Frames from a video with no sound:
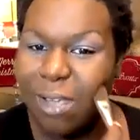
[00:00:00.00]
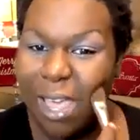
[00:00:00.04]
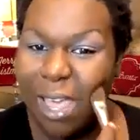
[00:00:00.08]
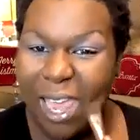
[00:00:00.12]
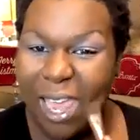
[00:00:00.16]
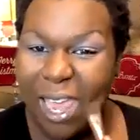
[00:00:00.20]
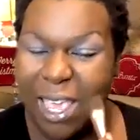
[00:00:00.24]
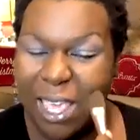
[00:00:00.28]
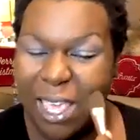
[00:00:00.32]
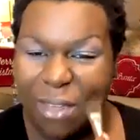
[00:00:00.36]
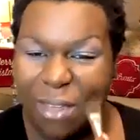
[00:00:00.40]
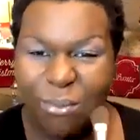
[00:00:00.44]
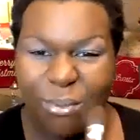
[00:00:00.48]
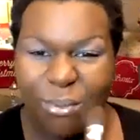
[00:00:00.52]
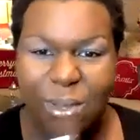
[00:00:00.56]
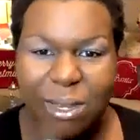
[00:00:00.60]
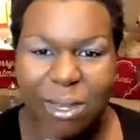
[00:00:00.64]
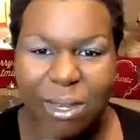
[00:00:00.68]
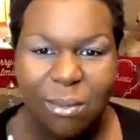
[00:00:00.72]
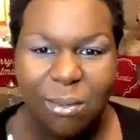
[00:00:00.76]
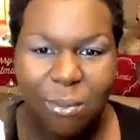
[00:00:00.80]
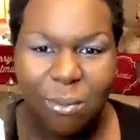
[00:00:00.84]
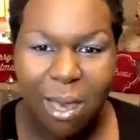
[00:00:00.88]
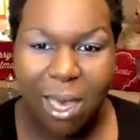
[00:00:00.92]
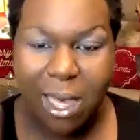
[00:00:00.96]
I like it
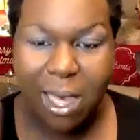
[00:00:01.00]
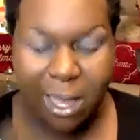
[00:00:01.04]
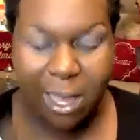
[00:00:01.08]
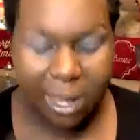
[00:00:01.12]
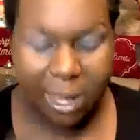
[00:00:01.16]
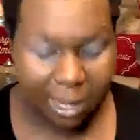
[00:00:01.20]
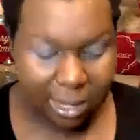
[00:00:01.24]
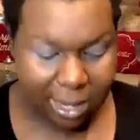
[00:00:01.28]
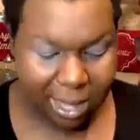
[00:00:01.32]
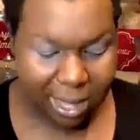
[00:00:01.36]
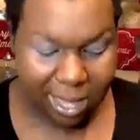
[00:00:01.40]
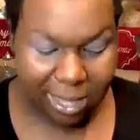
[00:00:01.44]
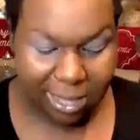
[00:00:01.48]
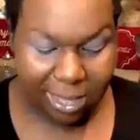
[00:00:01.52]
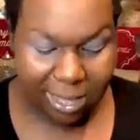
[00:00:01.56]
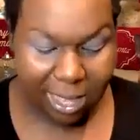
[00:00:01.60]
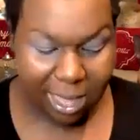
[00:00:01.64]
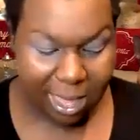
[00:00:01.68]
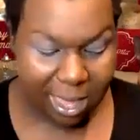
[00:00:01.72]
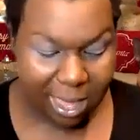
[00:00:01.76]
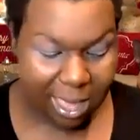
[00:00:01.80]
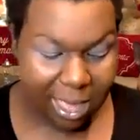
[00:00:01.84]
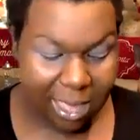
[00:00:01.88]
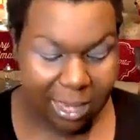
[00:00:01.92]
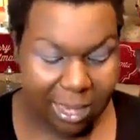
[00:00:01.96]
really wide.
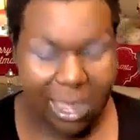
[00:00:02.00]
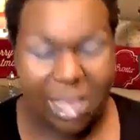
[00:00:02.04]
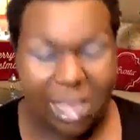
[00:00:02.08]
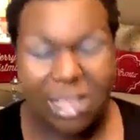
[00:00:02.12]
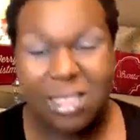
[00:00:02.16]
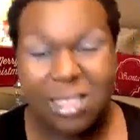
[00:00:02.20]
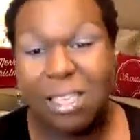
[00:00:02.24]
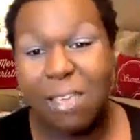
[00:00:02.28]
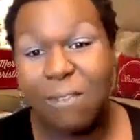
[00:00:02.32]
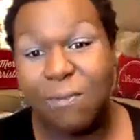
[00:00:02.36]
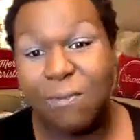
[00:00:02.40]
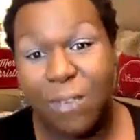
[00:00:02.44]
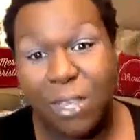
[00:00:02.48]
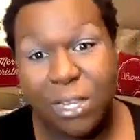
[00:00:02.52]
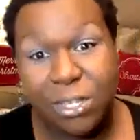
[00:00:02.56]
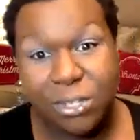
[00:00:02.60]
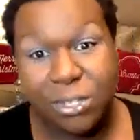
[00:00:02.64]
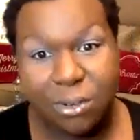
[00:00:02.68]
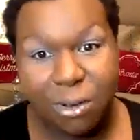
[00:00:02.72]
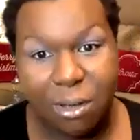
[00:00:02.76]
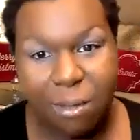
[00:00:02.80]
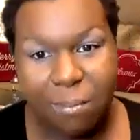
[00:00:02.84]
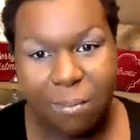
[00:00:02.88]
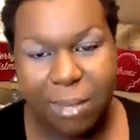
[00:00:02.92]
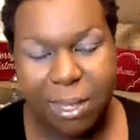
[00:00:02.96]
I like that
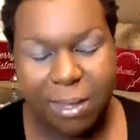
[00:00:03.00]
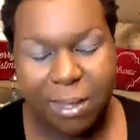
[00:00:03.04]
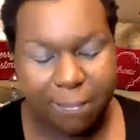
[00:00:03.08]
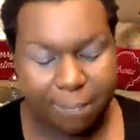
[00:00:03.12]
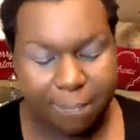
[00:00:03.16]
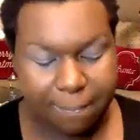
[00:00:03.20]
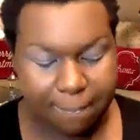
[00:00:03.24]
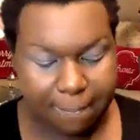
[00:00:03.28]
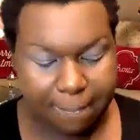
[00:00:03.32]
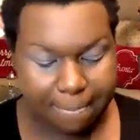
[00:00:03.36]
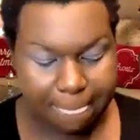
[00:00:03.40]
feature on me.